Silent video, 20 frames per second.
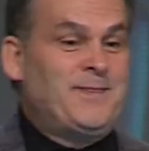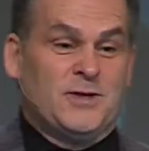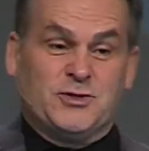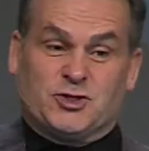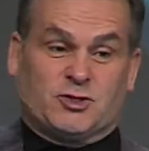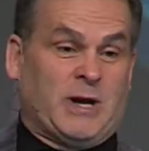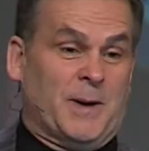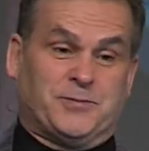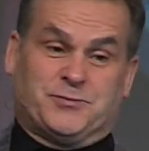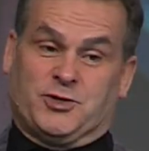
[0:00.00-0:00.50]
and the
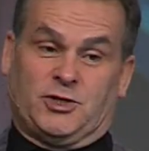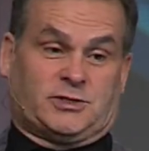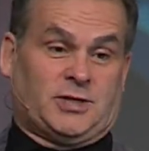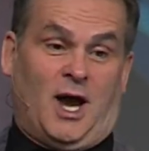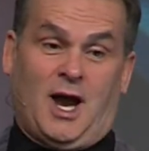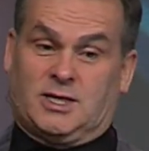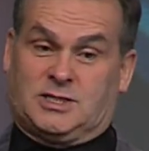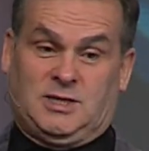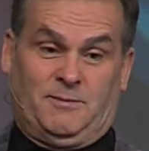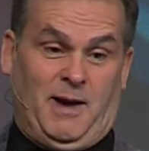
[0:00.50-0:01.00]
scripture
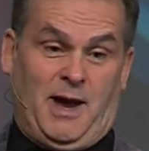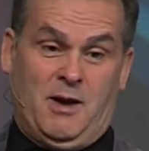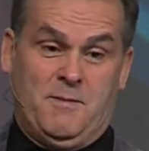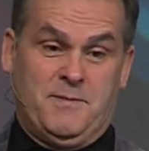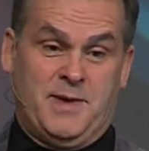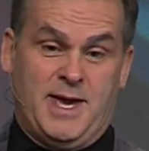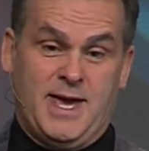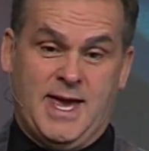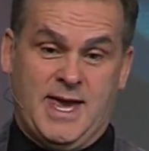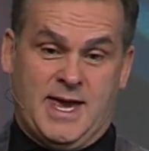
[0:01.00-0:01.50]
talks
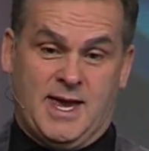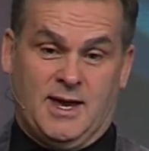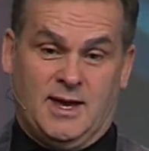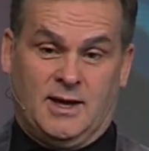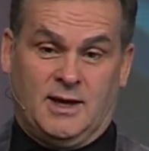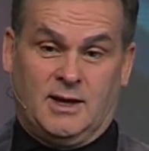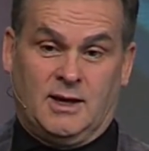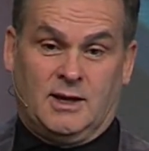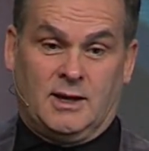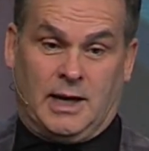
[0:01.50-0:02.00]
about
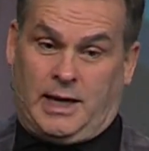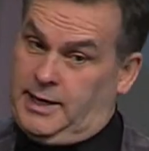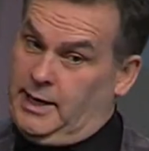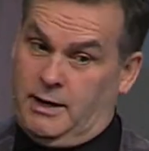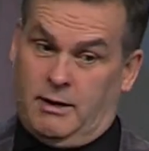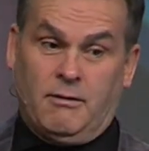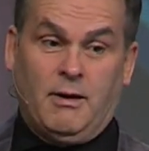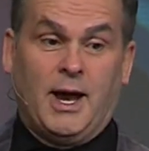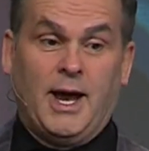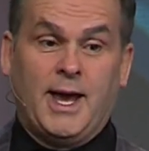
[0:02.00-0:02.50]
me, and
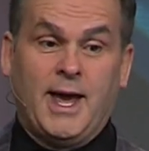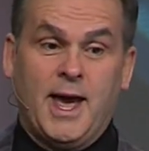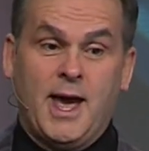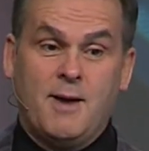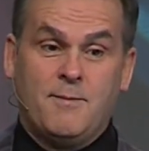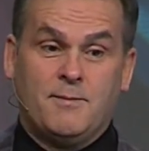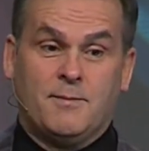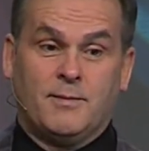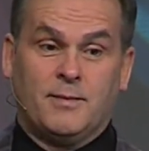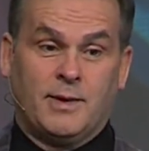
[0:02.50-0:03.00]
here I
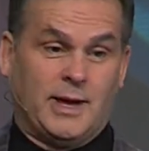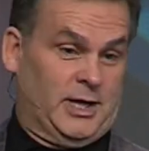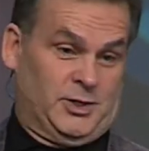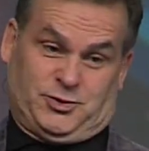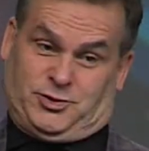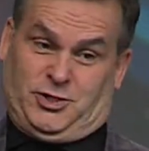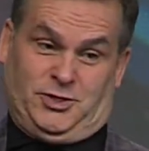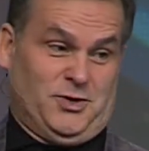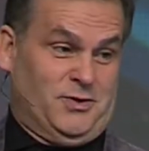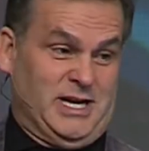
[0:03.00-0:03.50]
am,
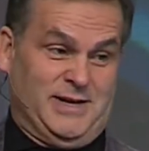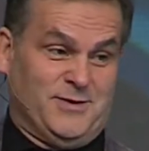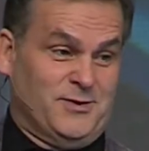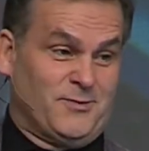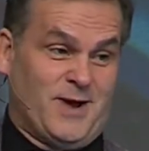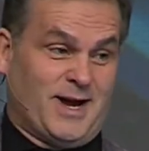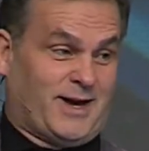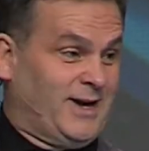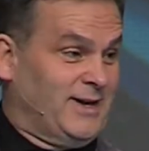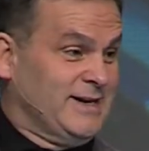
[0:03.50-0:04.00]
and you don't
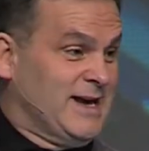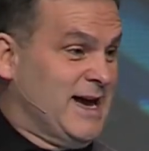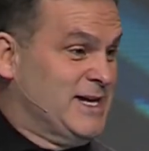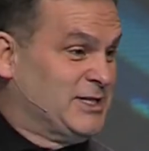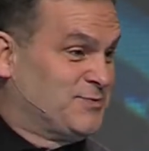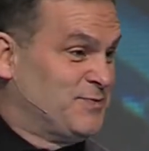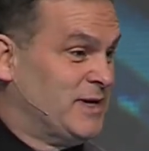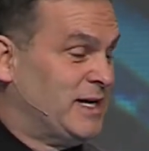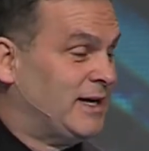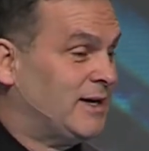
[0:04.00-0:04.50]
even
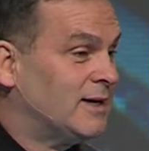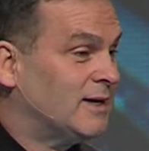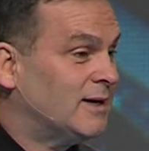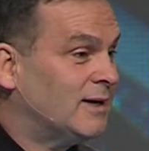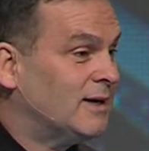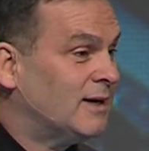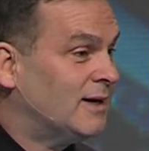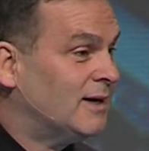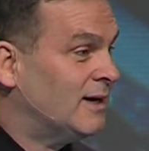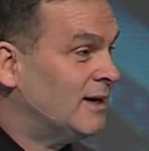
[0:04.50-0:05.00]
recognize me.
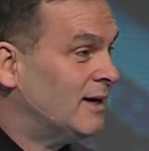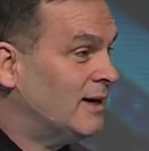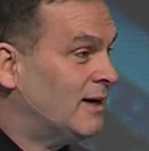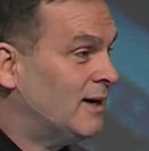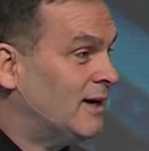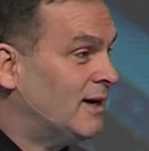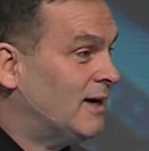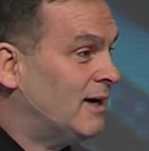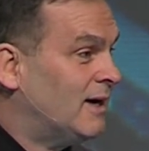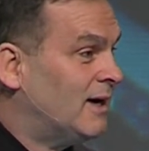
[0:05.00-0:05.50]

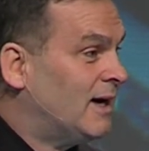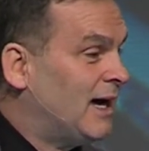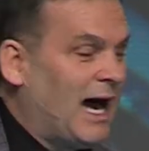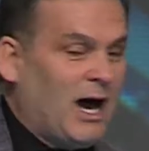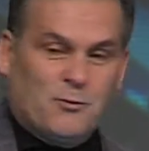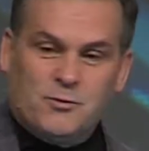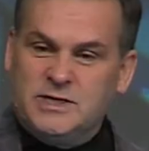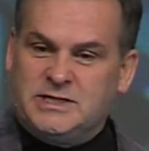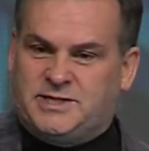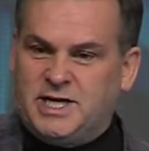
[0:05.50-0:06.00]

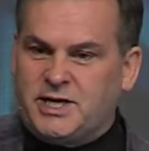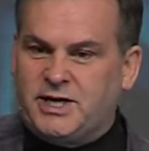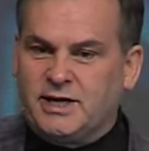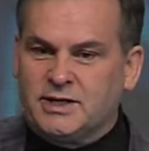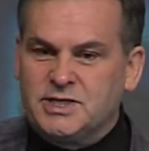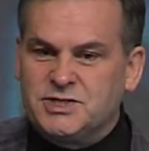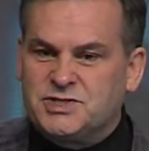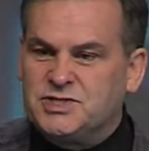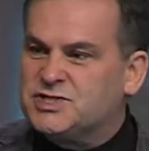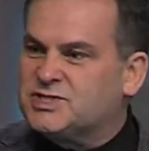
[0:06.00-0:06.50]
How
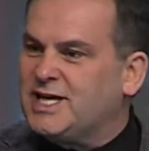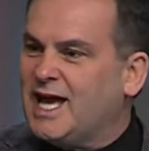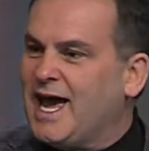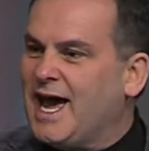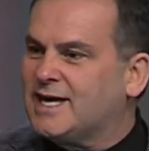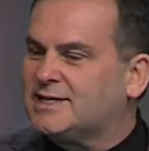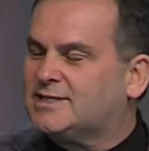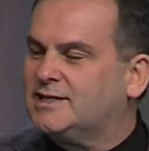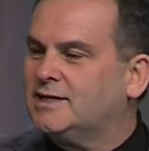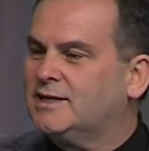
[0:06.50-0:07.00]
ridiculous is
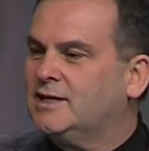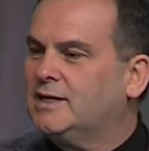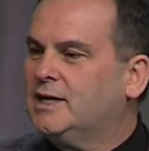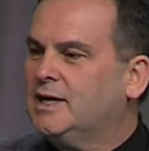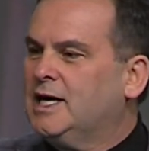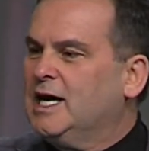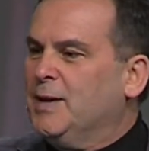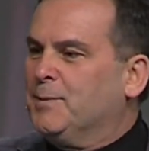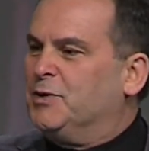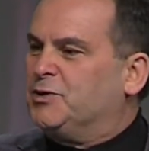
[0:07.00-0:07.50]
that?
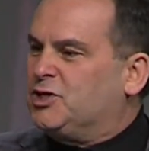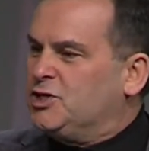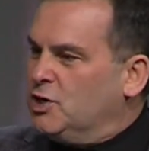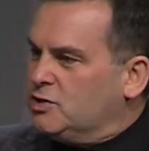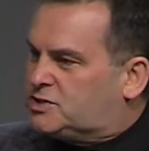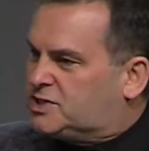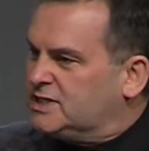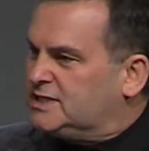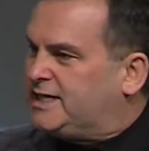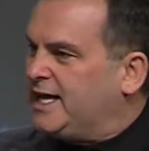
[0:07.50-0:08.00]
But you
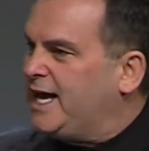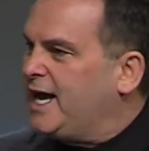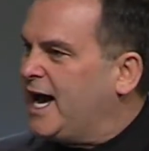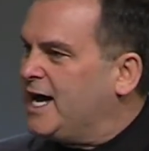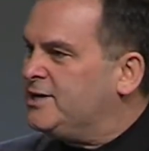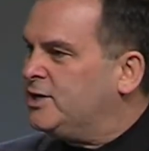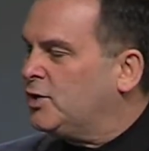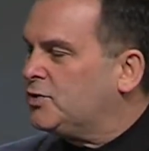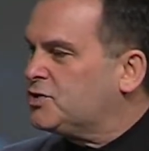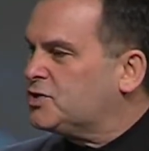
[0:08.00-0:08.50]
know, today
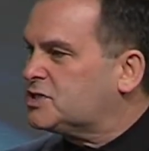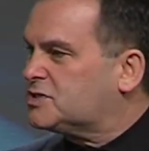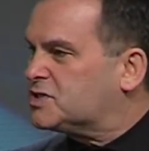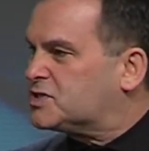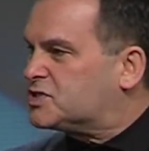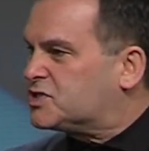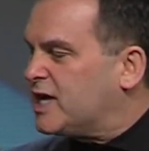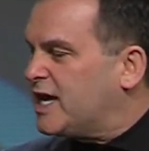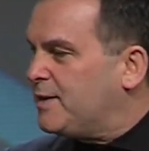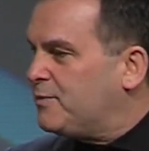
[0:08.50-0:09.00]
I noticed
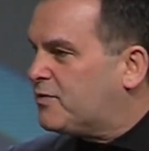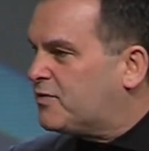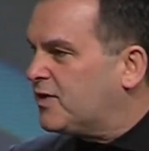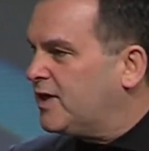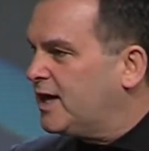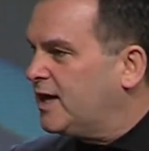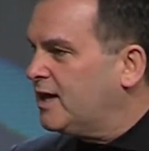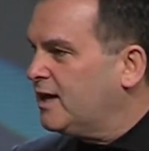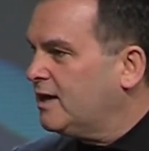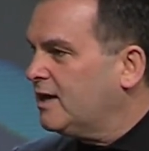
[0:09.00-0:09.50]
the same
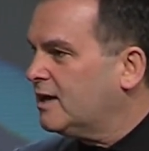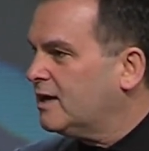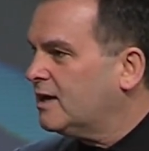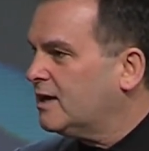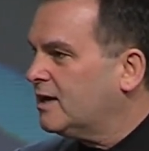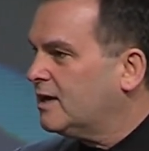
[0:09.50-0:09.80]
thing.